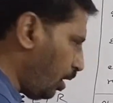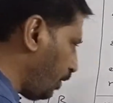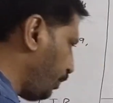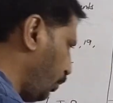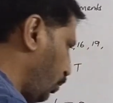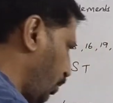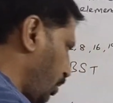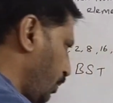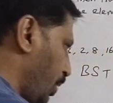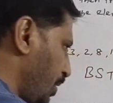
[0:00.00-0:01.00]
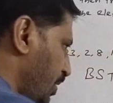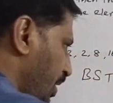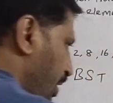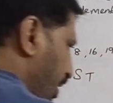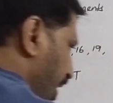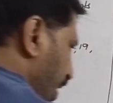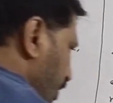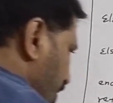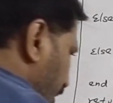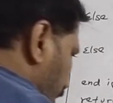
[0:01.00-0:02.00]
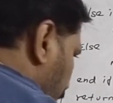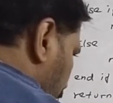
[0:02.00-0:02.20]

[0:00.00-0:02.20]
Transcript: of node. What is that? Traverse in